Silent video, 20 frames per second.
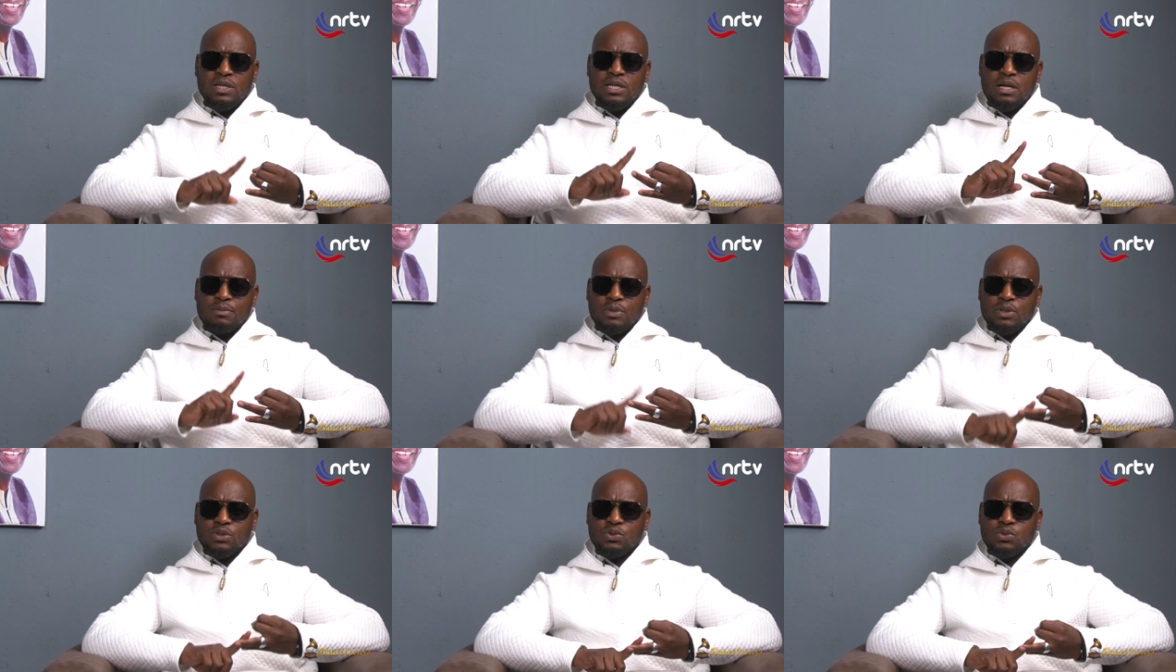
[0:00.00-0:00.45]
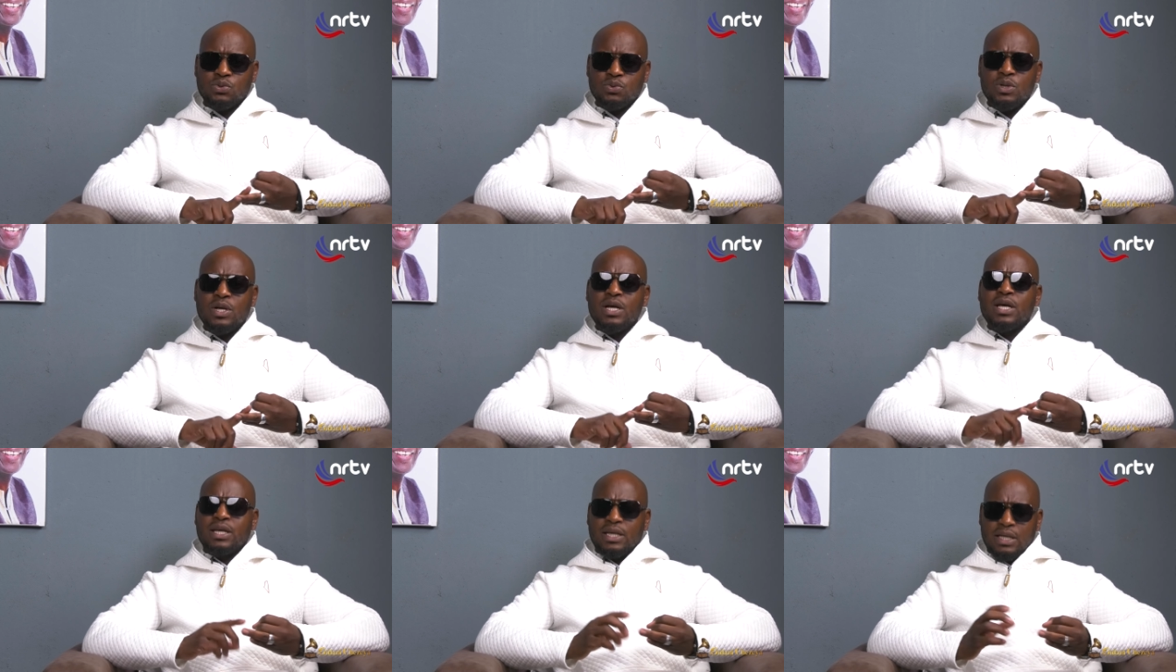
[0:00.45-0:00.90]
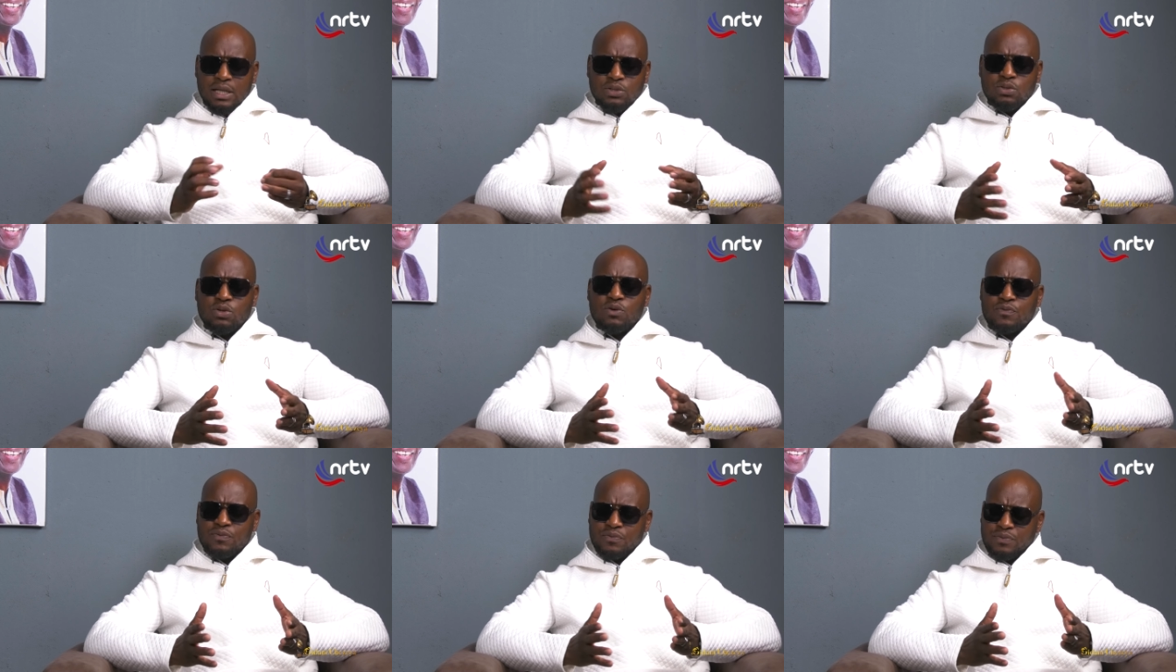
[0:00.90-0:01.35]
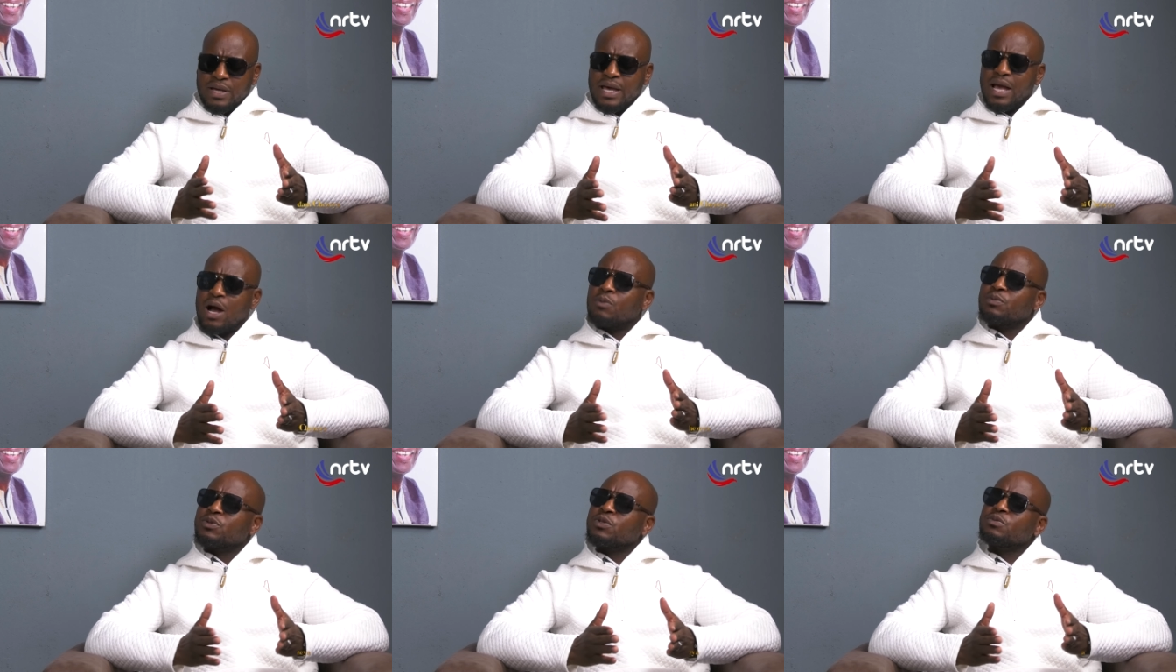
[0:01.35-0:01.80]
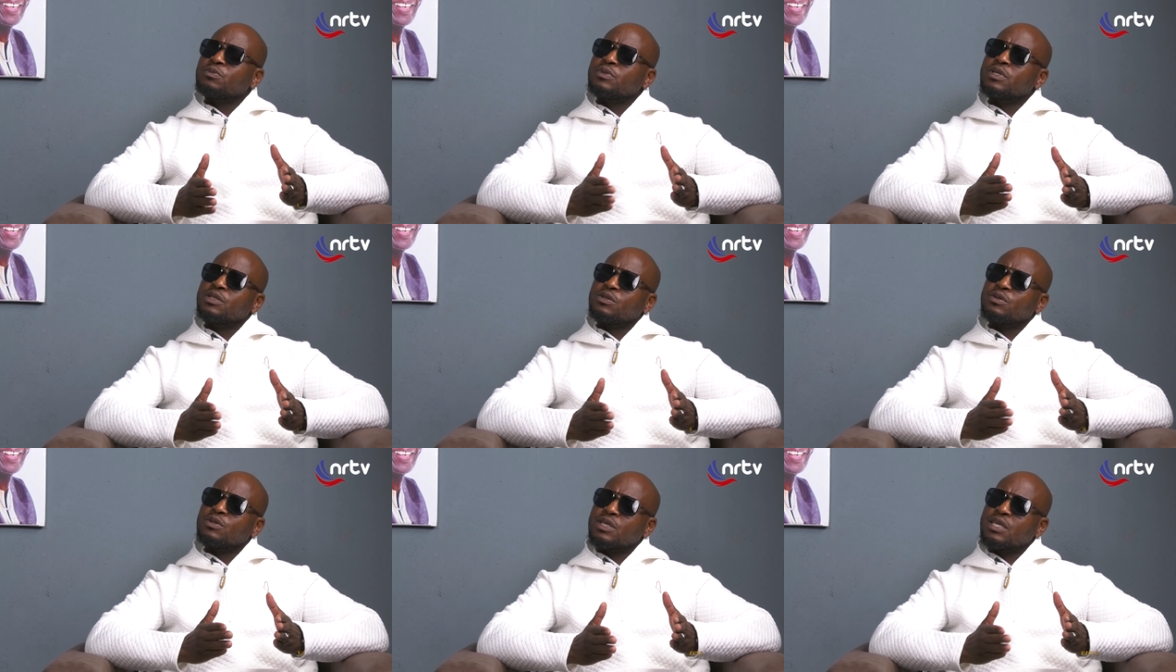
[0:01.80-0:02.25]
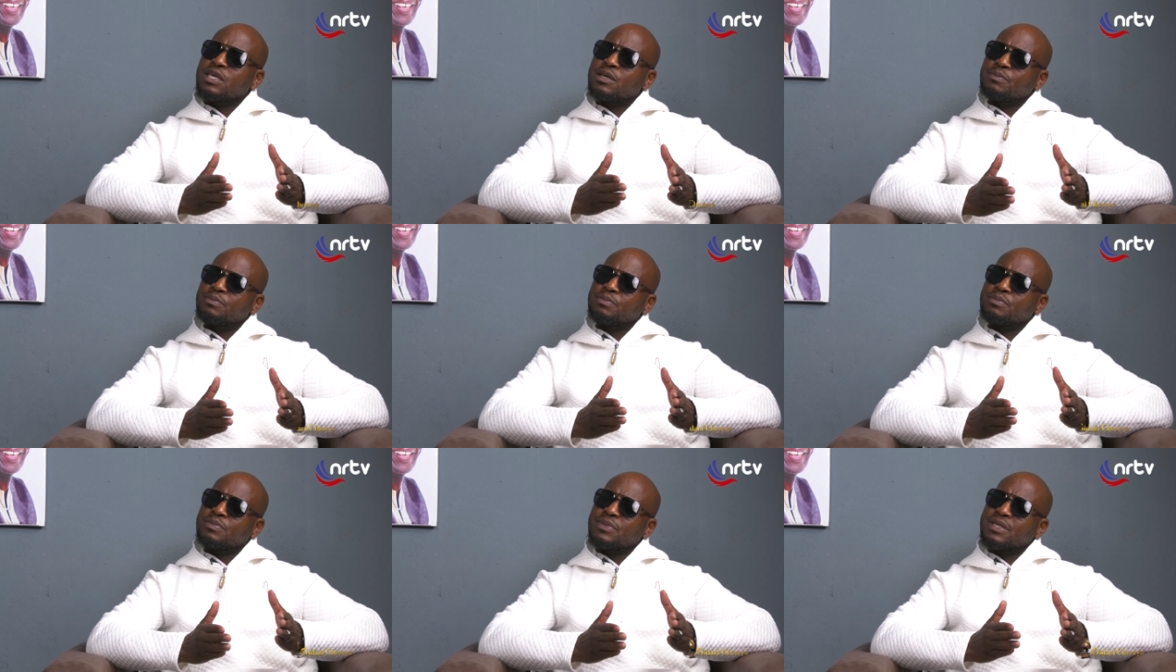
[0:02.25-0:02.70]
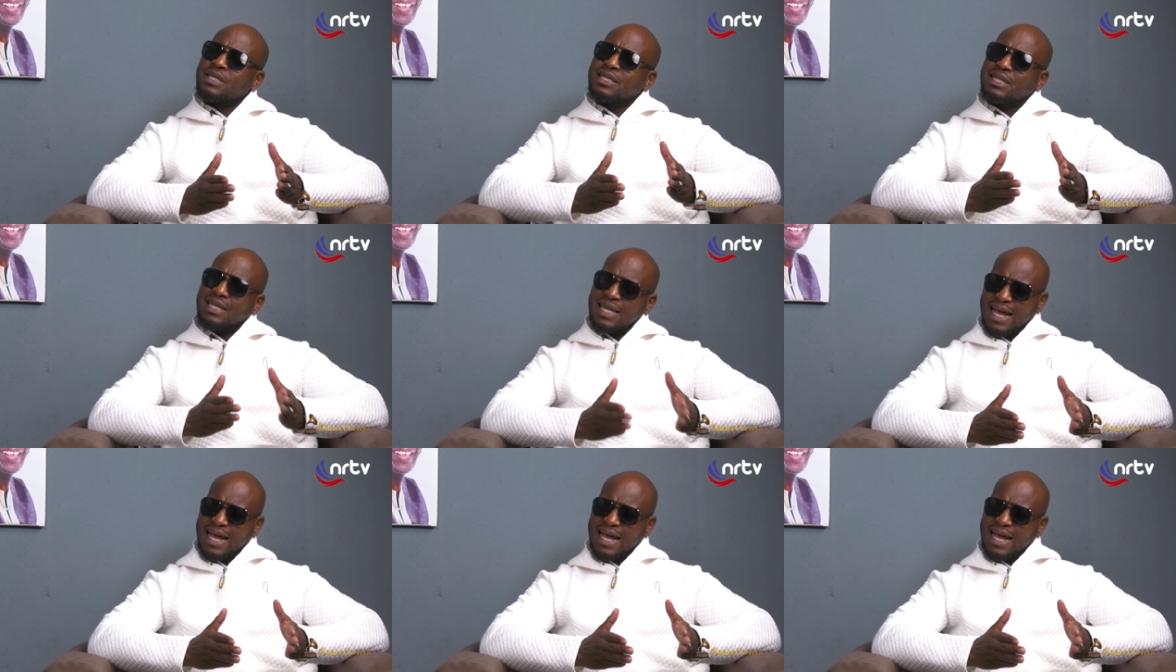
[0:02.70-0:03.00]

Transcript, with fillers: Number two, it sort of helps me to keep in